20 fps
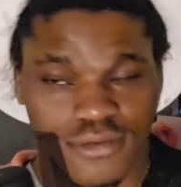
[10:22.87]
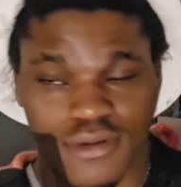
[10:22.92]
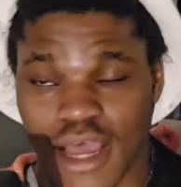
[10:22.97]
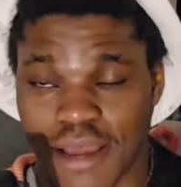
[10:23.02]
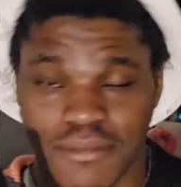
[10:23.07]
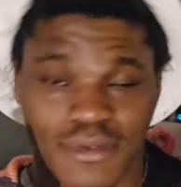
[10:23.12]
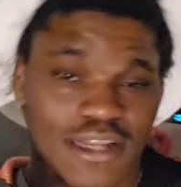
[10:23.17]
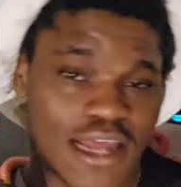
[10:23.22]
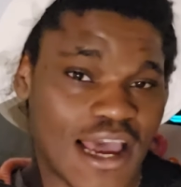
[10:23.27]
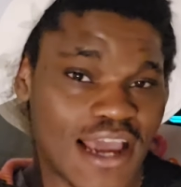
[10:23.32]
I
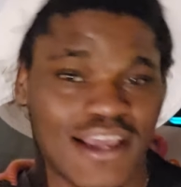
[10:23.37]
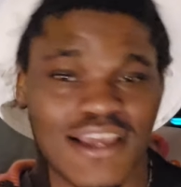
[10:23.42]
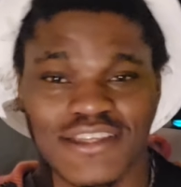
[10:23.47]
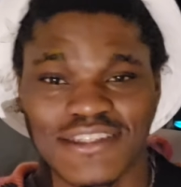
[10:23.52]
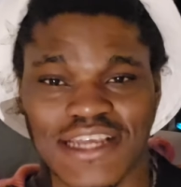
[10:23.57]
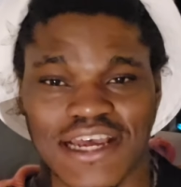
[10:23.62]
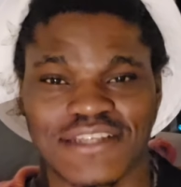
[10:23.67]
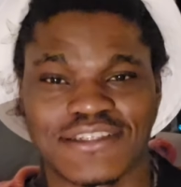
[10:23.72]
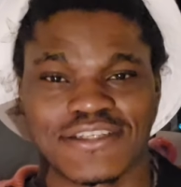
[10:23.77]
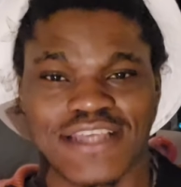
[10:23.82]
mean, I guess
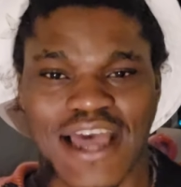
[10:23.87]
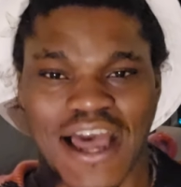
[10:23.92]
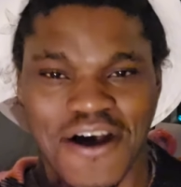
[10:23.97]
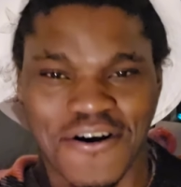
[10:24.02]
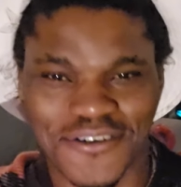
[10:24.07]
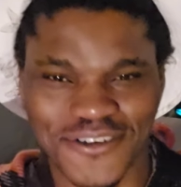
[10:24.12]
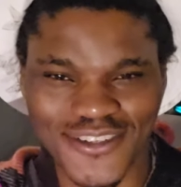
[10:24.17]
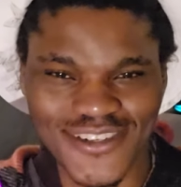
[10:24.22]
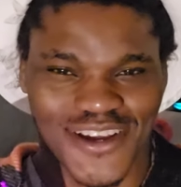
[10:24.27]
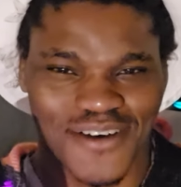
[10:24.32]
that's how
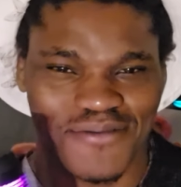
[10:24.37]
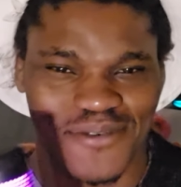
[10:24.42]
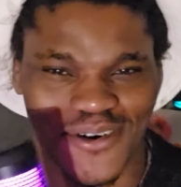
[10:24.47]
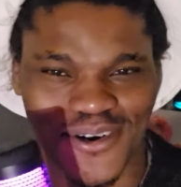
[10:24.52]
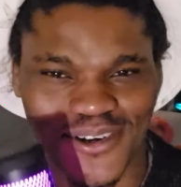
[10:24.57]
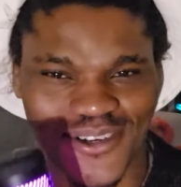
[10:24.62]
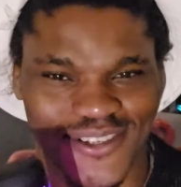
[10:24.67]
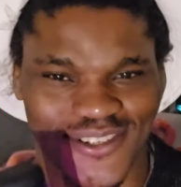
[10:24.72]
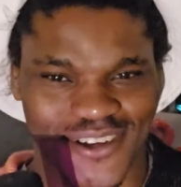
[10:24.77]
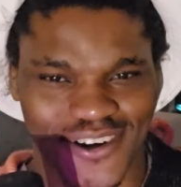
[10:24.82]
some
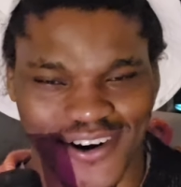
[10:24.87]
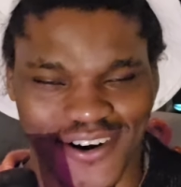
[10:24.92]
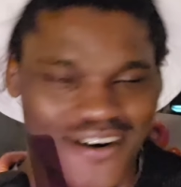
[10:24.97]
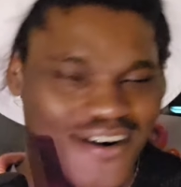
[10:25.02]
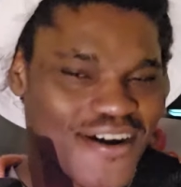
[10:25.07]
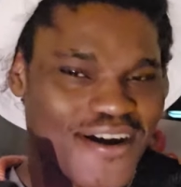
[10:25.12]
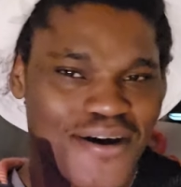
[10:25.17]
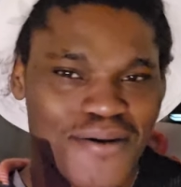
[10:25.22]
girls are,